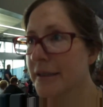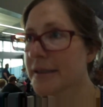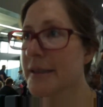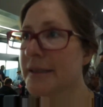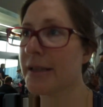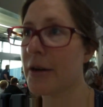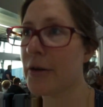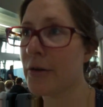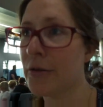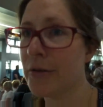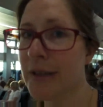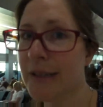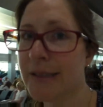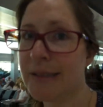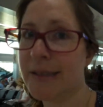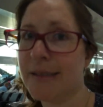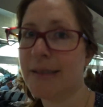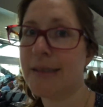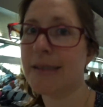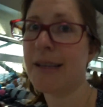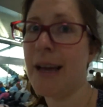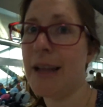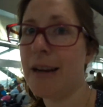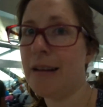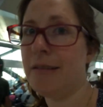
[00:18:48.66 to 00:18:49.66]
so this is
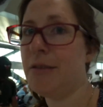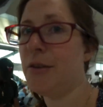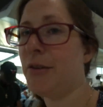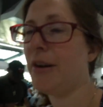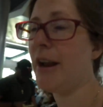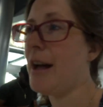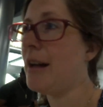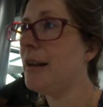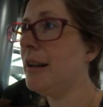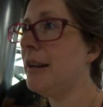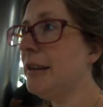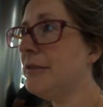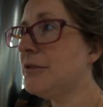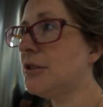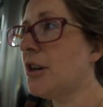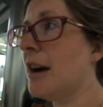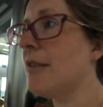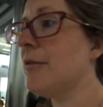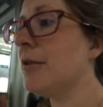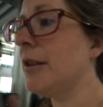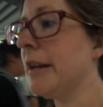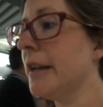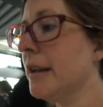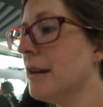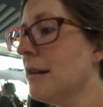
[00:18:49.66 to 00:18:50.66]
kind of the reality of
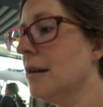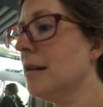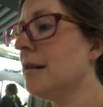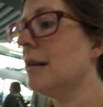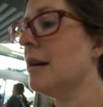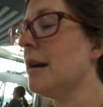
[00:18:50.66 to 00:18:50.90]
traveling.